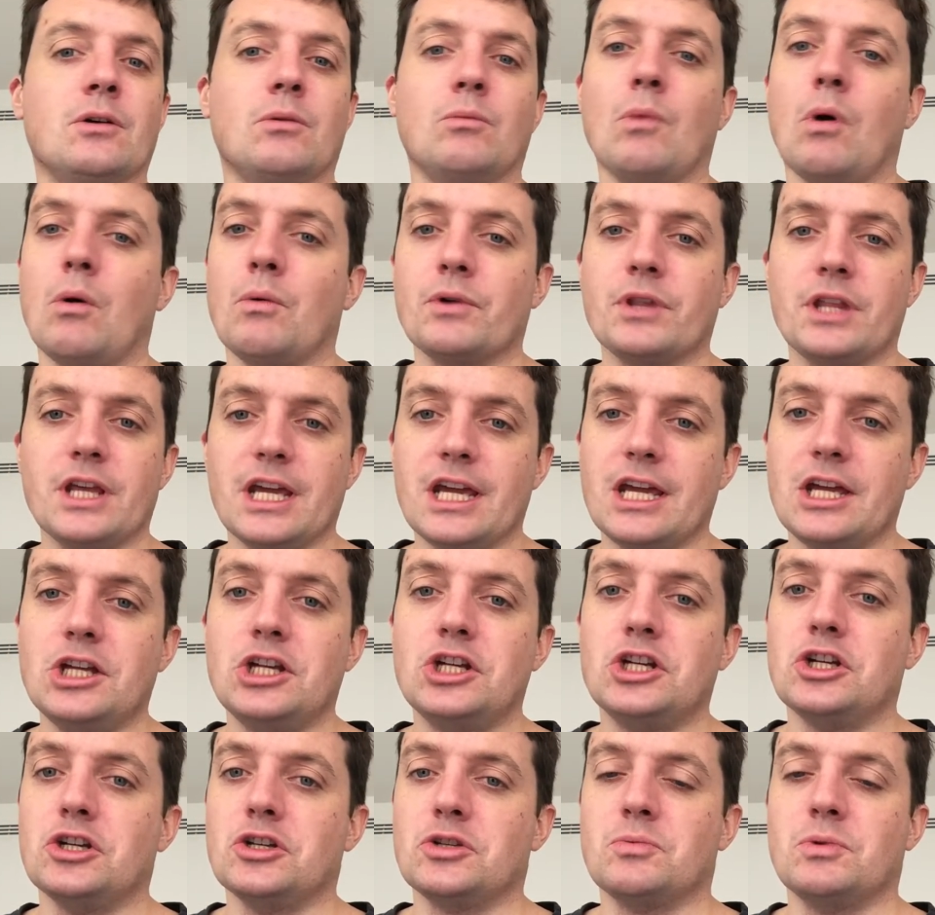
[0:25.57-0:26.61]
What were the
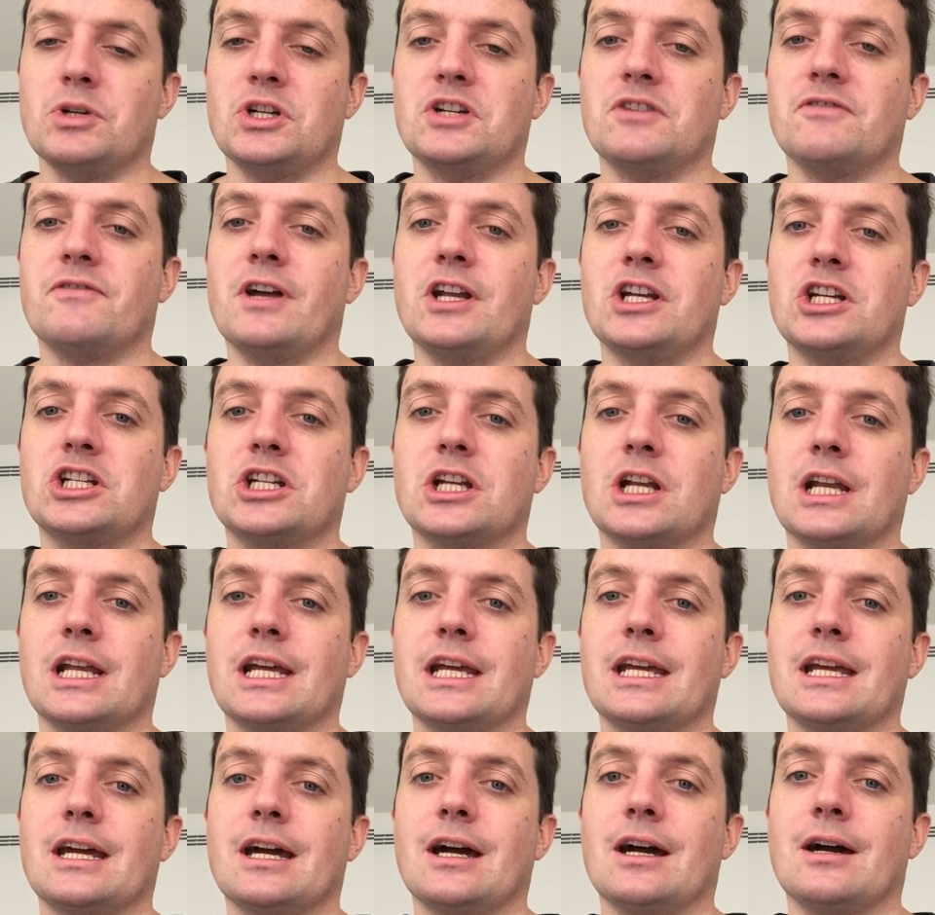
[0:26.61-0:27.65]
issues which
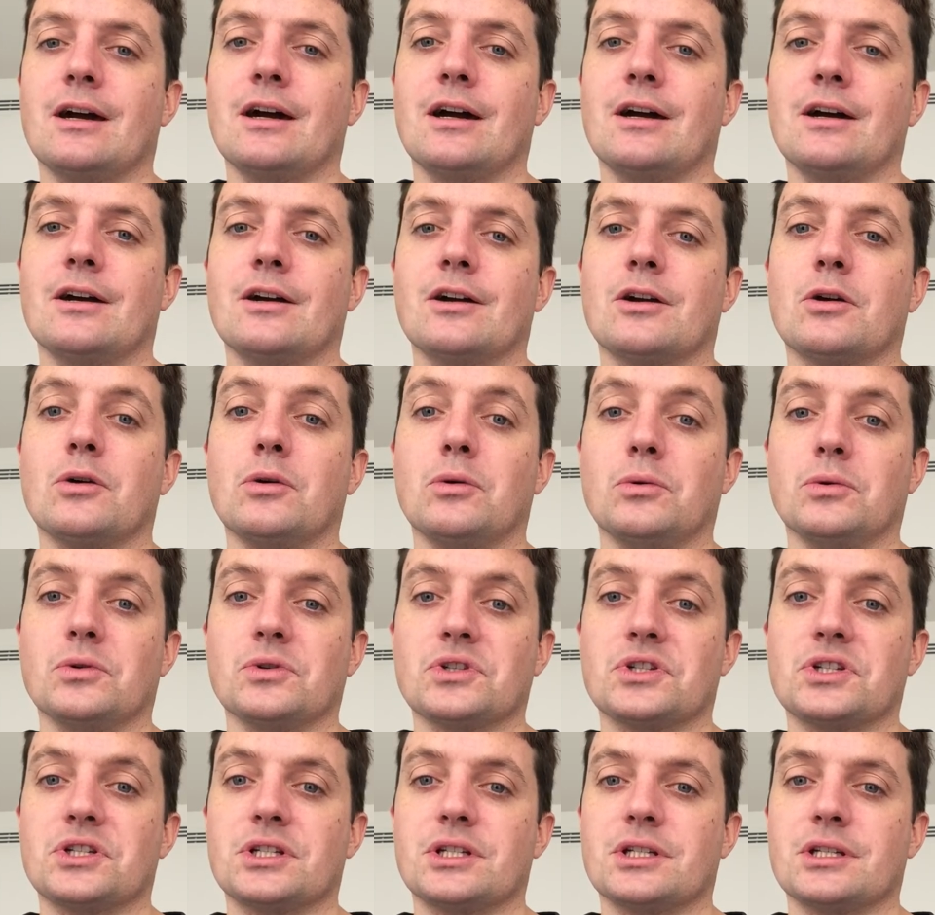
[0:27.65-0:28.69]
eventually
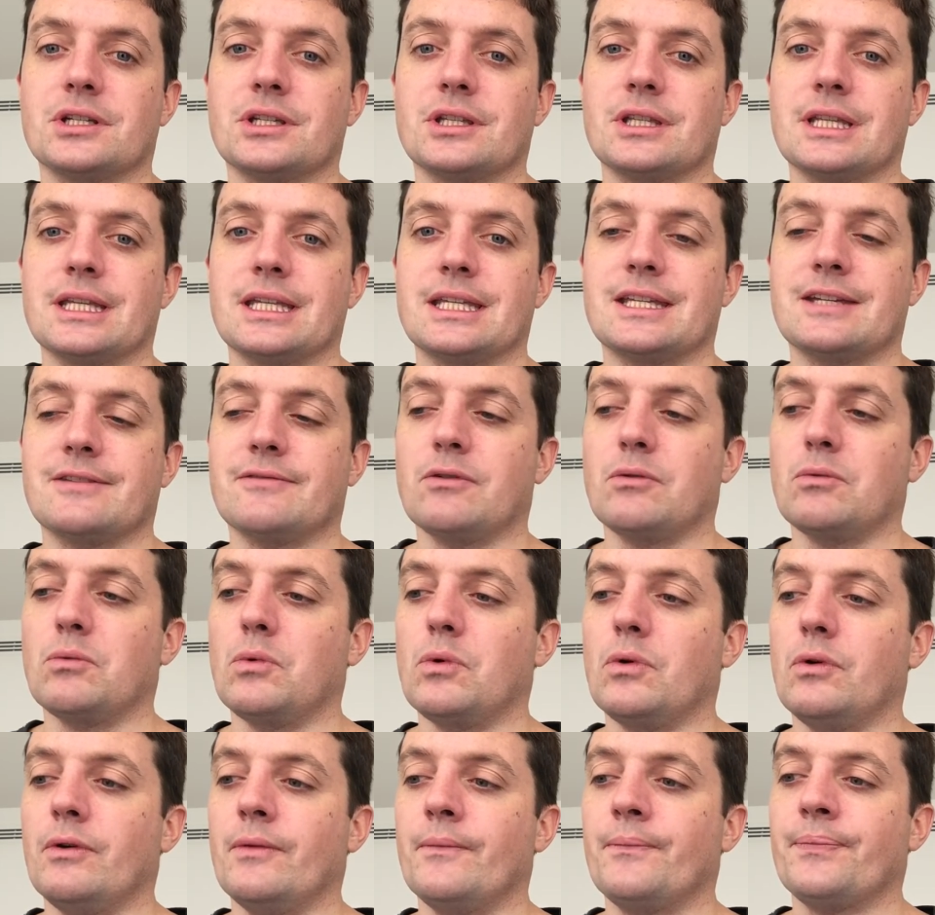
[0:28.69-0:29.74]
caused the Civil
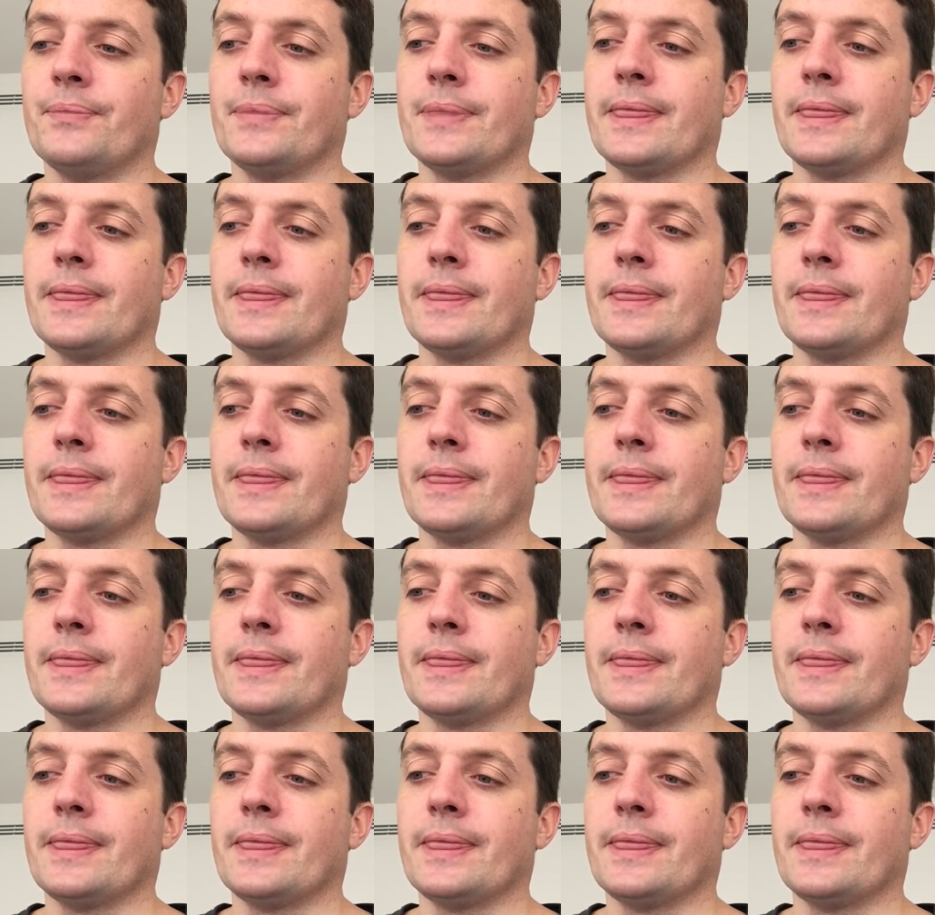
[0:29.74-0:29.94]
War?